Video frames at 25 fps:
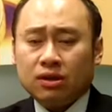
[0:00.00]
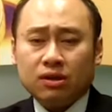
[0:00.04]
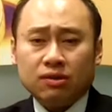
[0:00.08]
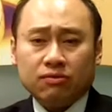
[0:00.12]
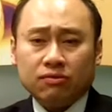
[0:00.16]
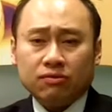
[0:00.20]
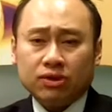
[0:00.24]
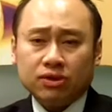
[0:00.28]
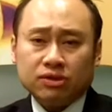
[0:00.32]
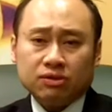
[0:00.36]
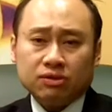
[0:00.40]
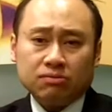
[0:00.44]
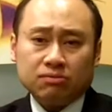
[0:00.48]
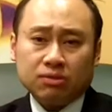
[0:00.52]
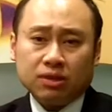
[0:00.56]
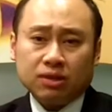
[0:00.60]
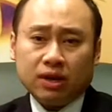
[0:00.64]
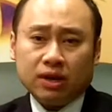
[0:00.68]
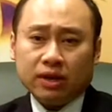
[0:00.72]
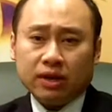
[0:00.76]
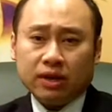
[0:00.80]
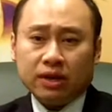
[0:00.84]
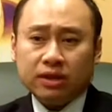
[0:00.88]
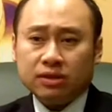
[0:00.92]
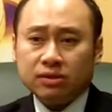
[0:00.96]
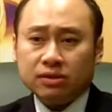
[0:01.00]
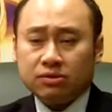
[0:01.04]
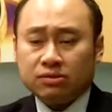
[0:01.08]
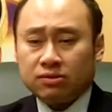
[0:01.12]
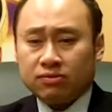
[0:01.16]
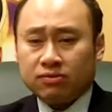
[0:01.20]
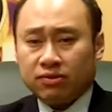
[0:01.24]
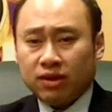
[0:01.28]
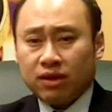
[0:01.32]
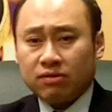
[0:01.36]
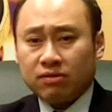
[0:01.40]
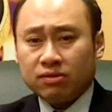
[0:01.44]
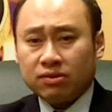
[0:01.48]
none of which imply any
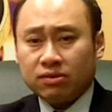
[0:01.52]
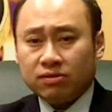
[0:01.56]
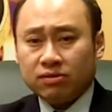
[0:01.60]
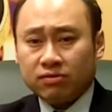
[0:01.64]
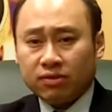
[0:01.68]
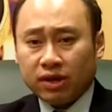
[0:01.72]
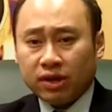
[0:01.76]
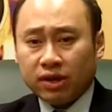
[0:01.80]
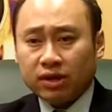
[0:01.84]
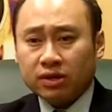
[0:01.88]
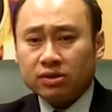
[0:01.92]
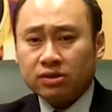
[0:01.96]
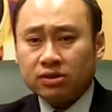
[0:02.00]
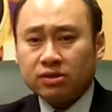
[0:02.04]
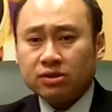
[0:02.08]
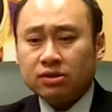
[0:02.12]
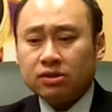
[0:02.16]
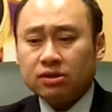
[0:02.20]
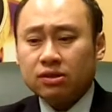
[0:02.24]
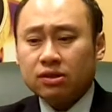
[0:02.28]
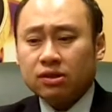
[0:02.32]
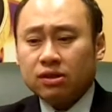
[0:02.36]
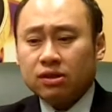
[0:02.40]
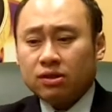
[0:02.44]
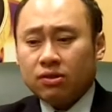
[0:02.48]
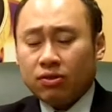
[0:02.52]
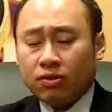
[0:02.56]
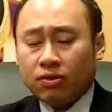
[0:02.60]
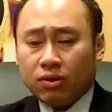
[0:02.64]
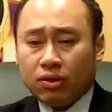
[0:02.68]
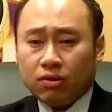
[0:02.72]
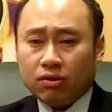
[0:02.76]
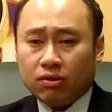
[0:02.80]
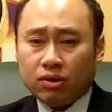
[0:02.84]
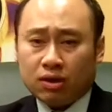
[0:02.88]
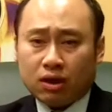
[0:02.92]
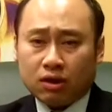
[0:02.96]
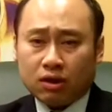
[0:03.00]
survival advantage,
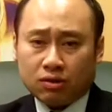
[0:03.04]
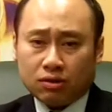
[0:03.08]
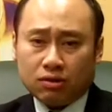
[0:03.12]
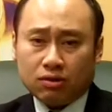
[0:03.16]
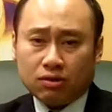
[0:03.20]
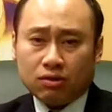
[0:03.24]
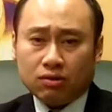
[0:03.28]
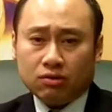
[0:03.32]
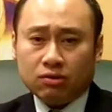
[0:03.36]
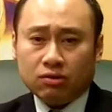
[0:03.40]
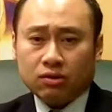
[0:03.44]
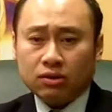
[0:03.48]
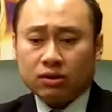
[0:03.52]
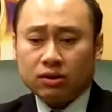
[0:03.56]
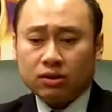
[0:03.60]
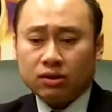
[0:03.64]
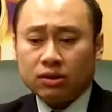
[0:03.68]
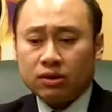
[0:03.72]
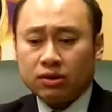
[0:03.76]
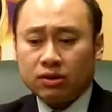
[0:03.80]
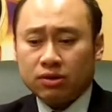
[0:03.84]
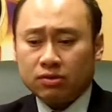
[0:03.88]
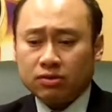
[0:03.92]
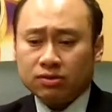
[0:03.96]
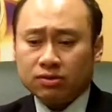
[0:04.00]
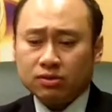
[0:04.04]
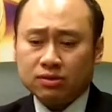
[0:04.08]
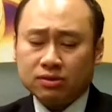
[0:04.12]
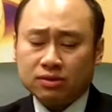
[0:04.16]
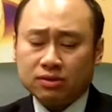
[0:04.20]
though in our cohort there